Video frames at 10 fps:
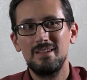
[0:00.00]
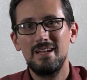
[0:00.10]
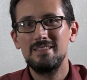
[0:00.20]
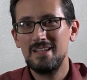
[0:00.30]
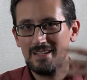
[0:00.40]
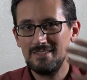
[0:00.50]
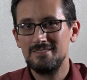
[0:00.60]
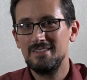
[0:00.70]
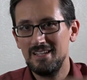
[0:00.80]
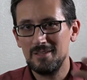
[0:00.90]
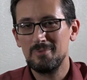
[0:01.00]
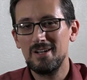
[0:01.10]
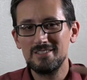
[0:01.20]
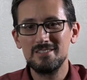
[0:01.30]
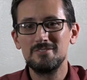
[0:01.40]
and then in the
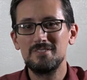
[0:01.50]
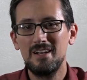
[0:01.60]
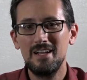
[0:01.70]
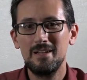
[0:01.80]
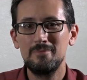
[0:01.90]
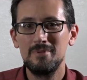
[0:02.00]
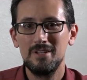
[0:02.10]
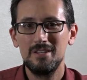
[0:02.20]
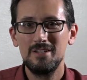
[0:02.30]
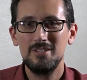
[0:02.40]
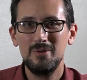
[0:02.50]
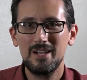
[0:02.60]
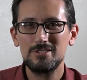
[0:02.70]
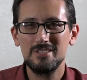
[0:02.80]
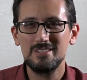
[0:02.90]
process of time, you
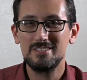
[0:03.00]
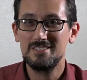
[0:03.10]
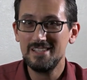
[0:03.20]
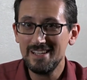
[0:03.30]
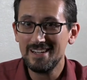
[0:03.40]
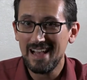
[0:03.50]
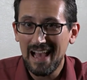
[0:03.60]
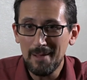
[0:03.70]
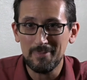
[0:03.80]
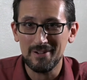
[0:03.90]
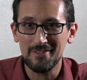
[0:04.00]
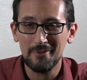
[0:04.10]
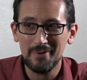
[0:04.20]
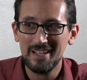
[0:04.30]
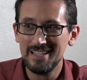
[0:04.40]
actually see it happen
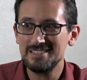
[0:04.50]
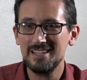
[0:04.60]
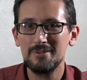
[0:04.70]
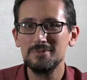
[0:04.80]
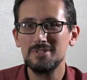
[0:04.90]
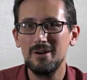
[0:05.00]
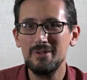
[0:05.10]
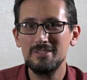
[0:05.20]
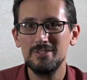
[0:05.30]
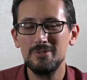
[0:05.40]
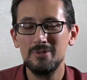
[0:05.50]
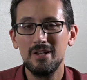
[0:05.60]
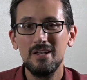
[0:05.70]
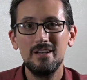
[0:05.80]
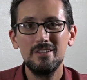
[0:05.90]
the way he said it was going to,
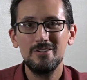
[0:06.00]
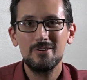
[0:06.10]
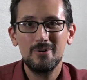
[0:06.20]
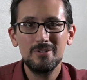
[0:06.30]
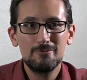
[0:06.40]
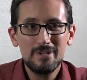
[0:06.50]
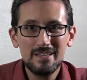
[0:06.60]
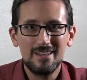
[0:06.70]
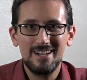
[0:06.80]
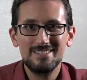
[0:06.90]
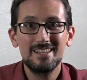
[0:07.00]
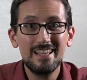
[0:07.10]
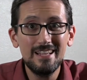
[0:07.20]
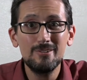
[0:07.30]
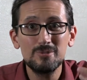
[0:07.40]
you're going to realize that
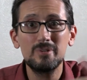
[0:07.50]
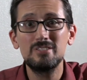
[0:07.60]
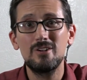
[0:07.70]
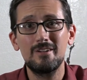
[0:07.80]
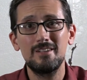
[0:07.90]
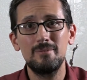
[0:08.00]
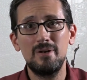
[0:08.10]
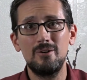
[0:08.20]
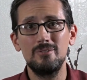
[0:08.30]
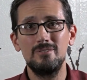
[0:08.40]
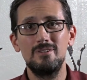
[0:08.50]
he knows what he's talking about.